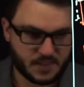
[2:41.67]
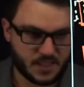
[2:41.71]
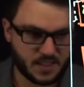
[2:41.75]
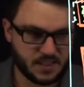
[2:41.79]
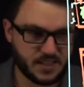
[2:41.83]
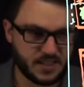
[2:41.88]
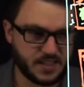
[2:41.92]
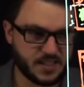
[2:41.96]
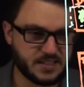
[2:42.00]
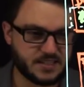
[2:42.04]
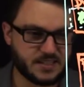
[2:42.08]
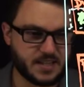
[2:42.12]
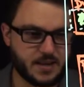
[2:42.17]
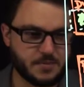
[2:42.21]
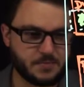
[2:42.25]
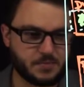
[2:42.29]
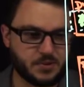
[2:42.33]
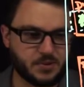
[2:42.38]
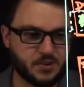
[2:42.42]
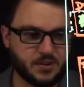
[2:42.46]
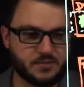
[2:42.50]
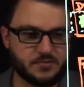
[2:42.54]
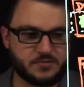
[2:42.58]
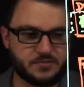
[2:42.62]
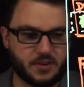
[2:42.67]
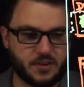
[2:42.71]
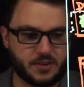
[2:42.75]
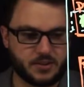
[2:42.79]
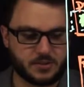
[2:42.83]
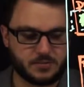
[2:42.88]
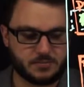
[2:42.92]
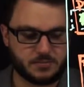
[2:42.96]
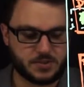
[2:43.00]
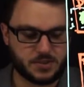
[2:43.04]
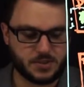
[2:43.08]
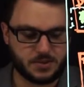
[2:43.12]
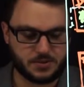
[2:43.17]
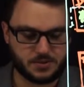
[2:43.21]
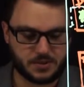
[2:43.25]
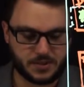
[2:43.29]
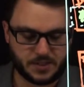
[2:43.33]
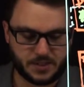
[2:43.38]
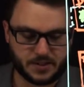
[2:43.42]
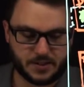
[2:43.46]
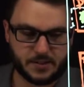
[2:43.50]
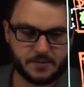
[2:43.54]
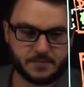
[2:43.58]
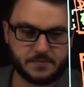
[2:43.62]
the example of volume 2
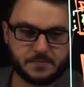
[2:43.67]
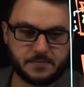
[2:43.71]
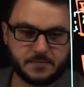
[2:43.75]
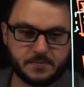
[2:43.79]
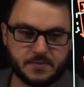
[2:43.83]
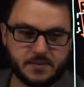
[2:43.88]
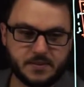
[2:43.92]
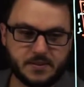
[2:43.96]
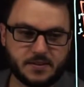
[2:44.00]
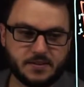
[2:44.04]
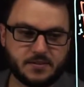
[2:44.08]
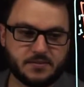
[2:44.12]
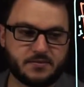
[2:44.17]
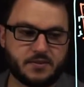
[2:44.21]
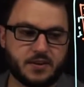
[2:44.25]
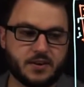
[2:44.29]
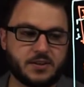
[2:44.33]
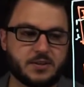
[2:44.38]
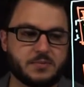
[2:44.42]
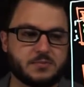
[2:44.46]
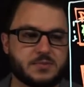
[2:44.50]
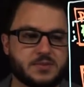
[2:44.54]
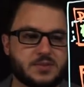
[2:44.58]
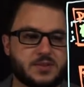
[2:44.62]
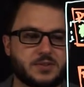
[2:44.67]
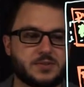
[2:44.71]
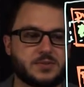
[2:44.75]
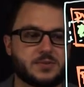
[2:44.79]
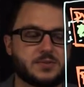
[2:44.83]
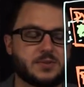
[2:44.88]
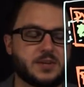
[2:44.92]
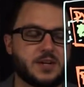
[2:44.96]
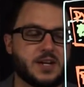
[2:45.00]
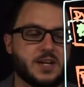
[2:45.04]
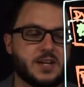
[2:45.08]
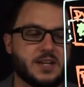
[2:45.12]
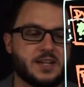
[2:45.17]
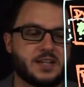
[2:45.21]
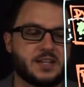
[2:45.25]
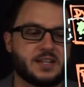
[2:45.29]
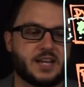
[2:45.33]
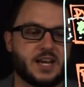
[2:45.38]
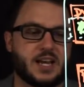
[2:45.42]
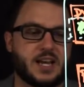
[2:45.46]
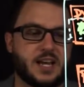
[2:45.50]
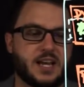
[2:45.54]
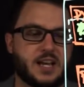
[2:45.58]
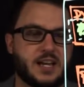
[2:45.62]
here. Volume 2
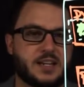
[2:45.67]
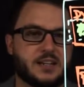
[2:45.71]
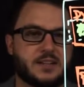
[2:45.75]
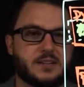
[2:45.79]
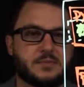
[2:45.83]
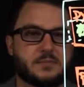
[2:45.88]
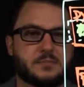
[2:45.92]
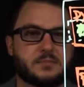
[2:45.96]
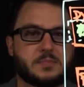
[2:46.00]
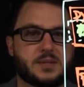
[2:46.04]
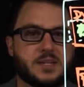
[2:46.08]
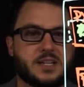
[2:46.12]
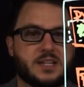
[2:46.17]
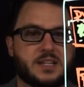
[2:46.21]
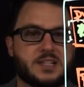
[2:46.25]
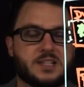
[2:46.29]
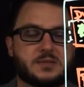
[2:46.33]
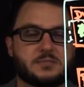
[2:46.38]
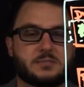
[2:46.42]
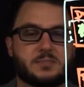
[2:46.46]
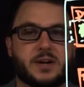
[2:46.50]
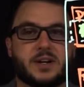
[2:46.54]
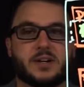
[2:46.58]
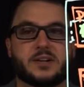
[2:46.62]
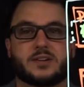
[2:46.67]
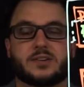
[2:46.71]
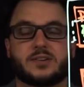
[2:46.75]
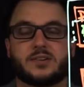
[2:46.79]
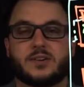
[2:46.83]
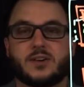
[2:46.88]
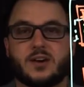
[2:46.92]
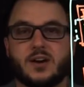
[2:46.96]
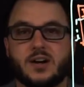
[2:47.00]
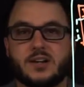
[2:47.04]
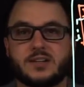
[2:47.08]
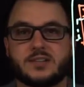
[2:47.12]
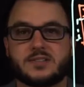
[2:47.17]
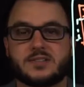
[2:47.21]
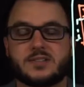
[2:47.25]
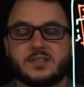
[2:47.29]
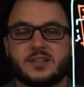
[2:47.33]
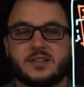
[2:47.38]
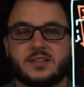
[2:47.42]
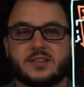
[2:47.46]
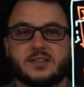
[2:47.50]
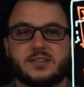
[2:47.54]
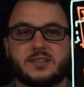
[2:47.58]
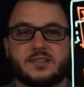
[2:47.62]
can be spread
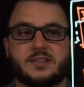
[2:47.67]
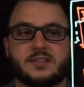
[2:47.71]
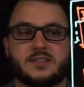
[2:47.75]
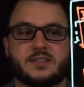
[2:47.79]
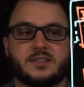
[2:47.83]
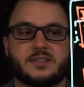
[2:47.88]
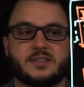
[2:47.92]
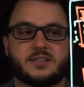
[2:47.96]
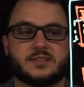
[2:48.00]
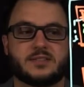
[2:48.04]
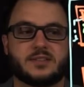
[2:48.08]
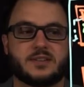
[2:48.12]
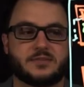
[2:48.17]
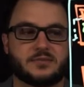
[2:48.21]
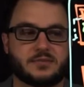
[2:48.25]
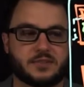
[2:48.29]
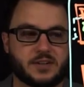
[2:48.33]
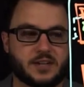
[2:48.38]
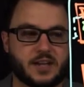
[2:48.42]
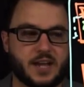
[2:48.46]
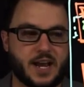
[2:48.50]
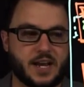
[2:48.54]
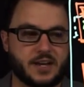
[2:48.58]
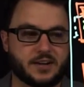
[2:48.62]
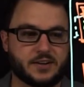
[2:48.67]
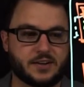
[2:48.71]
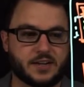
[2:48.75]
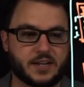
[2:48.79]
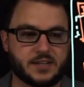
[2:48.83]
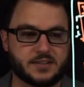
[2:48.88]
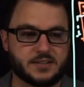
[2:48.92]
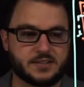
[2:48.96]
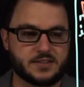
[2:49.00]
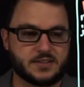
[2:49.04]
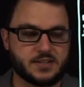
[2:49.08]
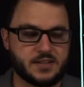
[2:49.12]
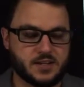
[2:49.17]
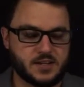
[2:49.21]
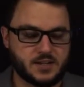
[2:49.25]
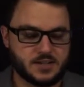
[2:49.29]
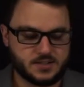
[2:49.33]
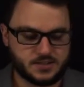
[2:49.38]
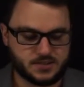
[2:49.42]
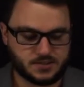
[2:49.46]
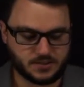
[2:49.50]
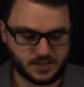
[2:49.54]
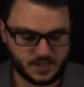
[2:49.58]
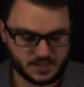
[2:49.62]
across different aggregates.
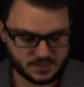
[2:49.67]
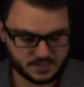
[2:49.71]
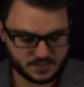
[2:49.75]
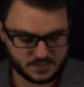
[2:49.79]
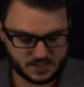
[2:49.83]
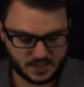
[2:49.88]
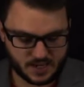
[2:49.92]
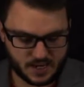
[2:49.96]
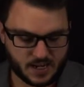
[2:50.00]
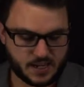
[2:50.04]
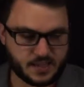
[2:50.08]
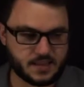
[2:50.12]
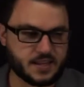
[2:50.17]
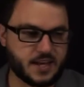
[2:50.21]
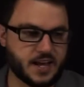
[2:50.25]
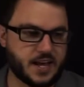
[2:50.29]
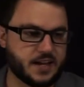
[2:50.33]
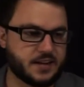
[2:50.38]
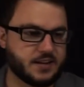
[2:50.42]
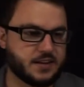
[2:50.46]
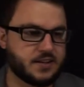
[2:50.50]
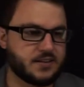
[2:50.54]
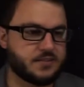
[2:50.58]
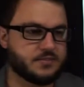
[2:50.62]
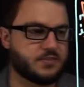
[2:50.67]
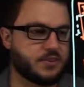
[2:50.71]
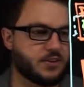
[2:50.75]
So let's say that